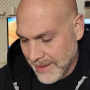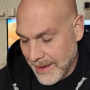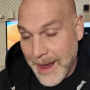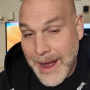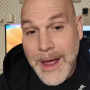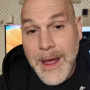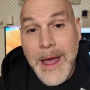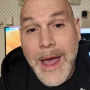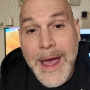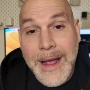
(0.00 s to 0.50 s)

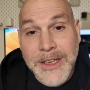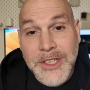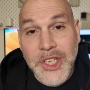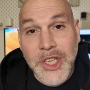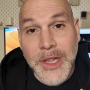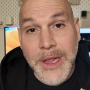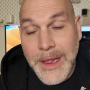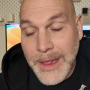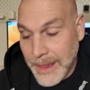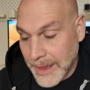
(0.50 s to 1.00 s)
I
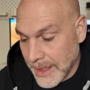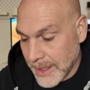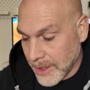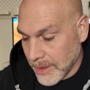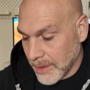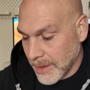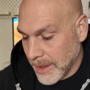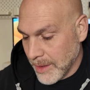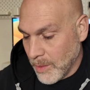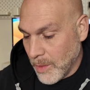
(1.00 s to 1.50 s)
actually
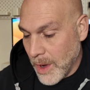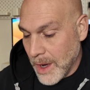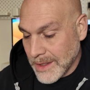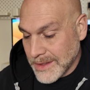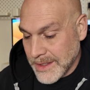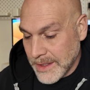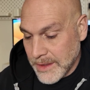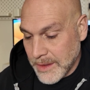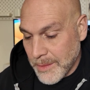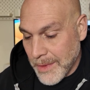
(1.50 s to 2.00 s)
literally
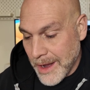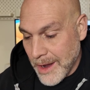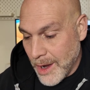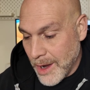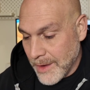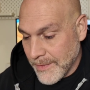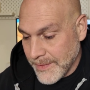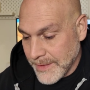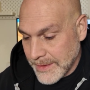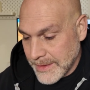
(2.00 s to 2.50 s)
walked into my
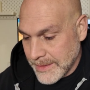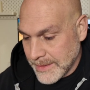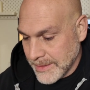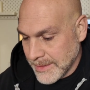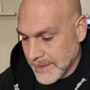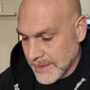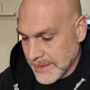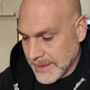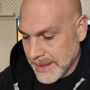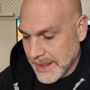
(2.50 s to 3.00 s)
office
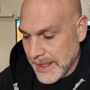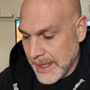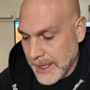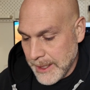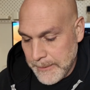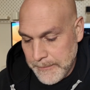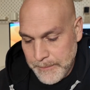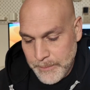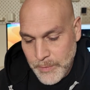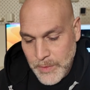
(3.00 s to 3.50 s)

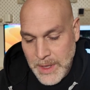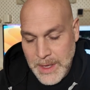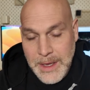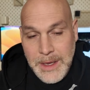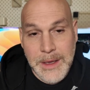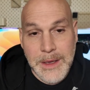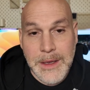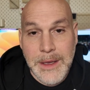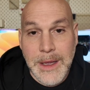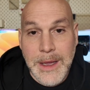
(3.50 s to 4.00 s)
today
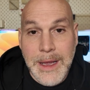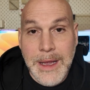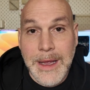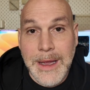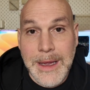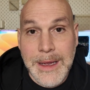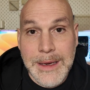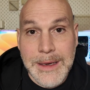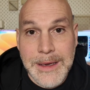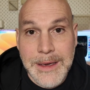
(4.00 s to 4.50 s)

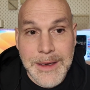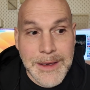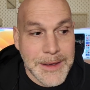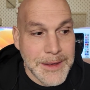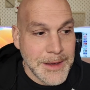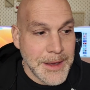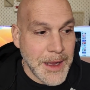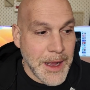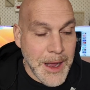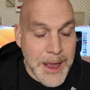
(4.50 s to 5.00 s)
and
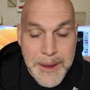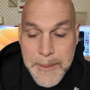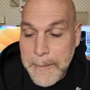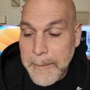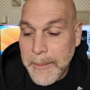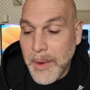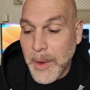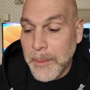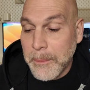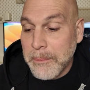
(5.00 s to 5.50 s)
I am
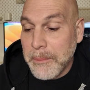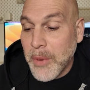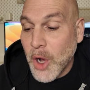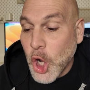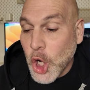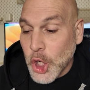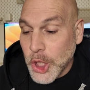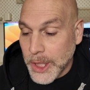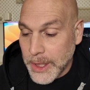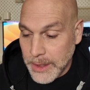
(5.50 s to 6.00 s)

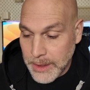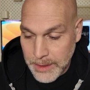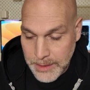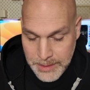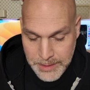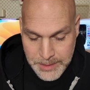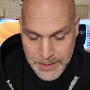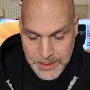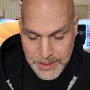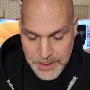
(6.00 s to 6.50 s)
bombarded
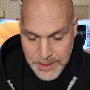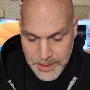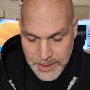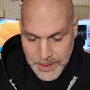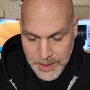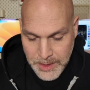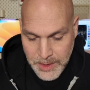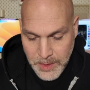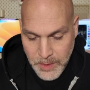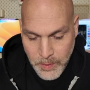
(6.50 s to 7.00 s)

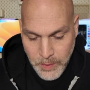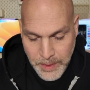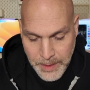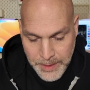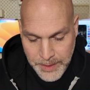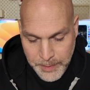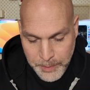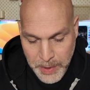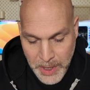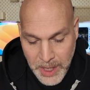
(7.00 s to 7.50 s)

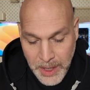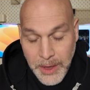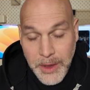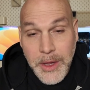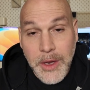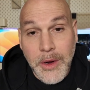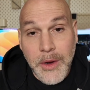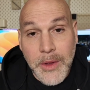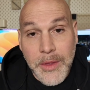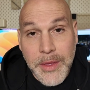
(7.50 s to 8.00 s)
with
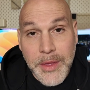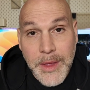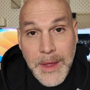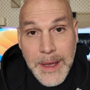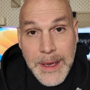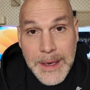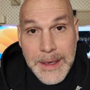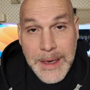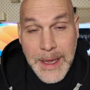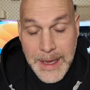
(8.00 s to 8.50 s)

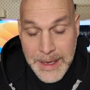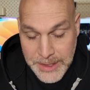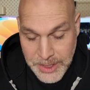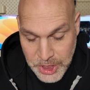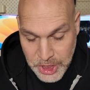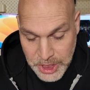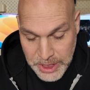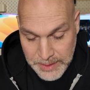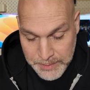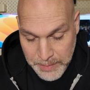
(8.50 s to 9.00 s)
polyurethane and
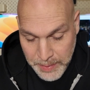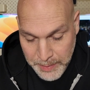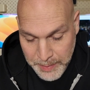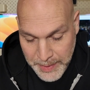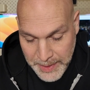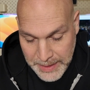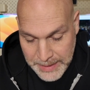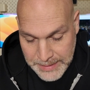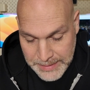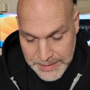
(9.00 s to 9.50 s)
cheap
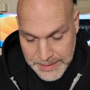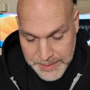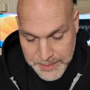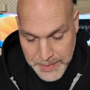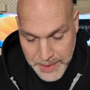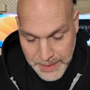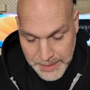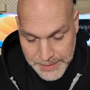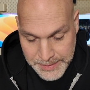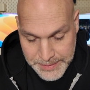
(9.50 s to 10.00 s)
paint
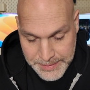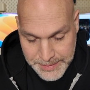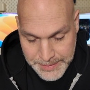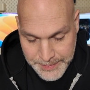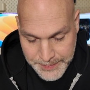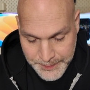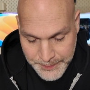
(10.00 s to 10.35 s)
smells.